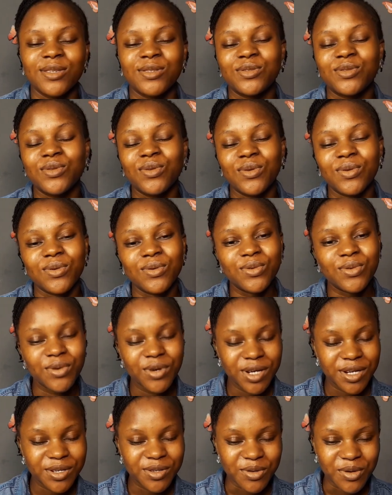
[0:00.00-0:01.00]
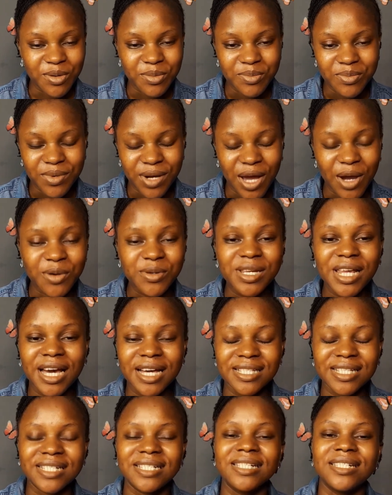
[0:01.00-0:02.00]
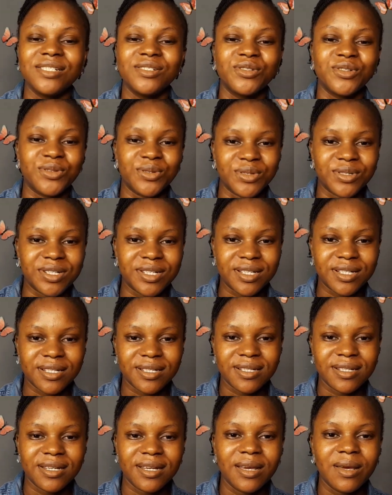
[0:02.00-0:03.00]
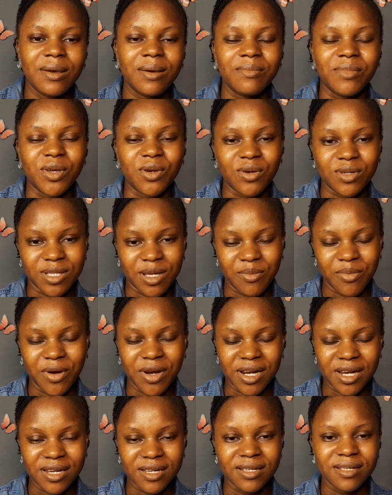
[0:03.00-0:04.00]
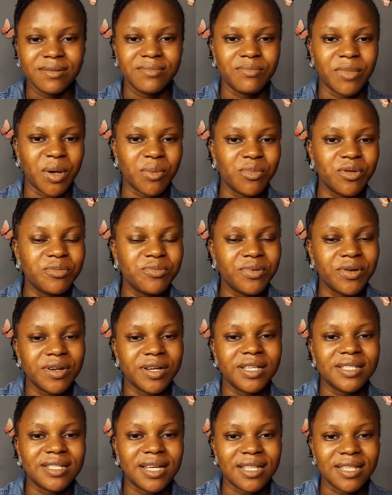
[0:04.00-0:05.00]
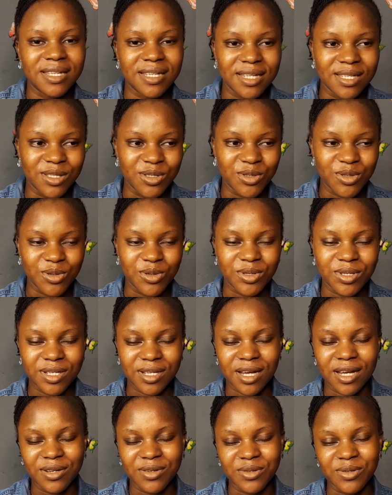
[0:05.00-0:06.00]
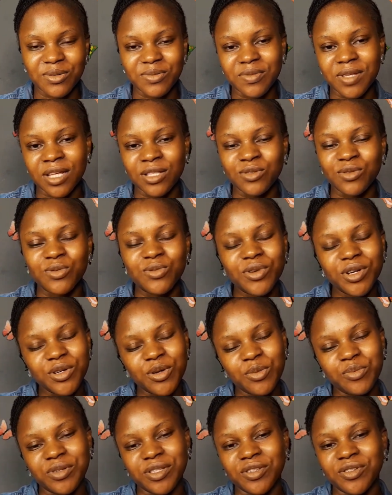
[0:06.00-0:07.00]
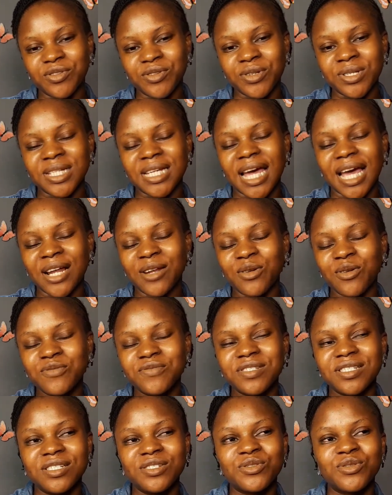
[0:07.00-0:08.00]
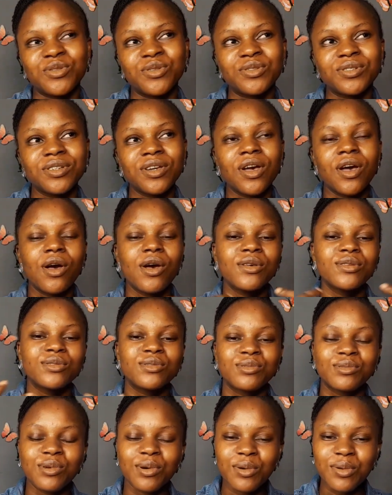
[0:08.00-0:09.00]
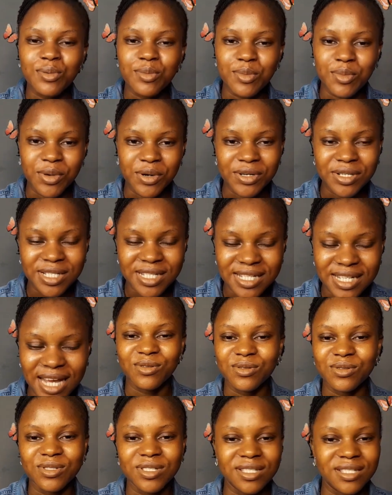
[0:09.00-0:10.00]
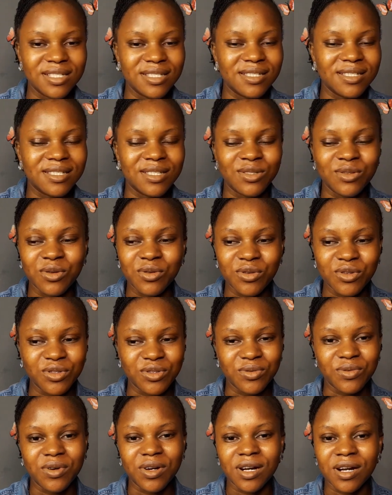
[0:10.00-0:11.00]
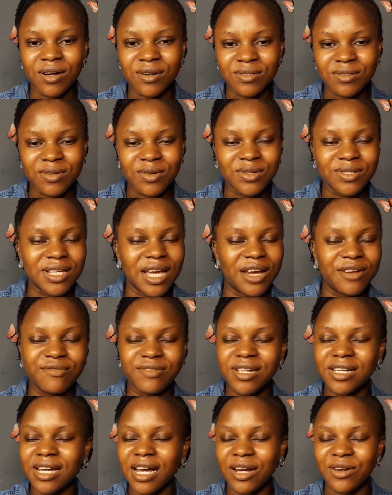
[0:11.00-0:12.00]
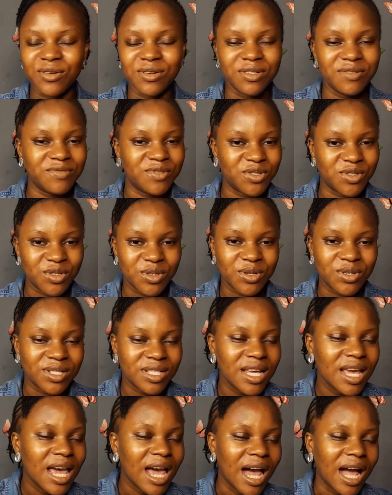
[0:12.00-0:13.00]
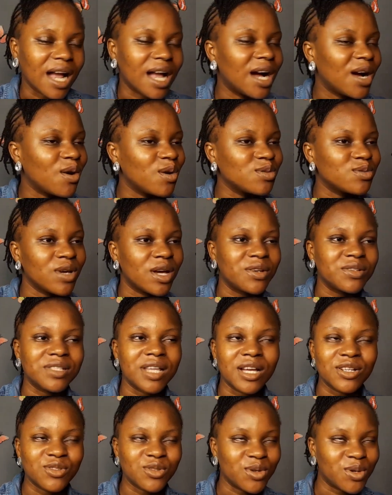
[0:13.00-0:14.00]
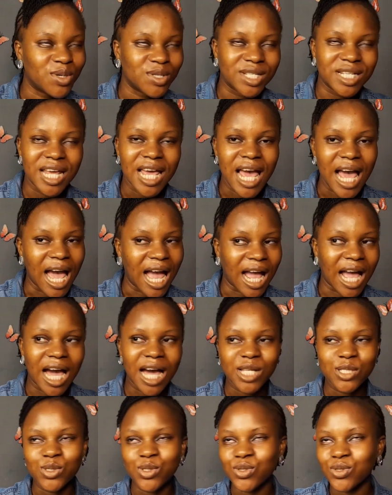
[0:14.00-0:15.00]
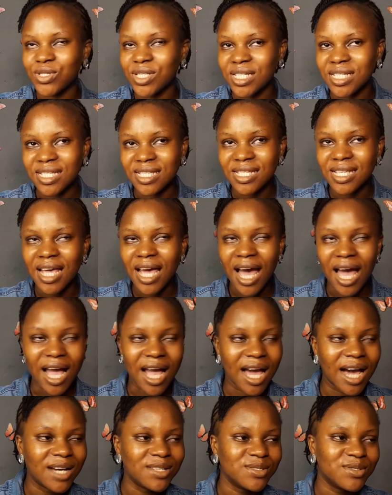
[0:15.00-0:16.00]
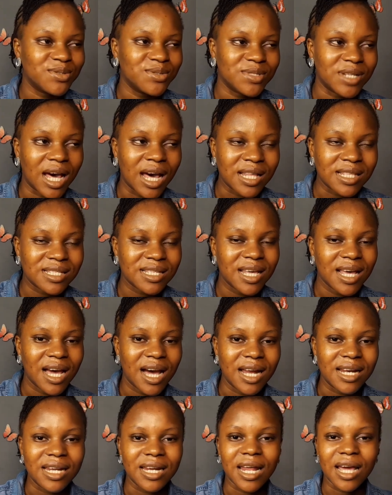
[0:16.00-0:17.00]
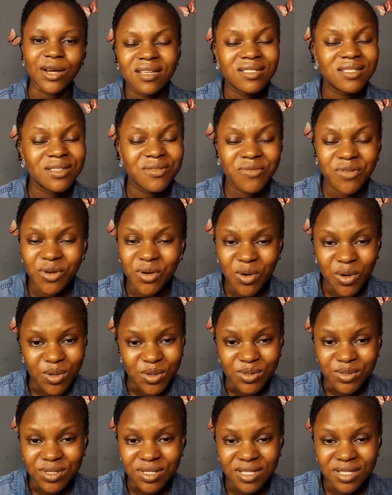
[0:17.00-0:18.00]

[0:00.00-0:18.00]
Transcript: So growing up, I only attended the church because apparently my both parents attended the church and all of that. So growing up in the church, I loved the church so much. Oh, see, this is not going to work out because I really cannot leave the church. I can't go to another church. I can't do this. I can't do that. And then I, it's difficult.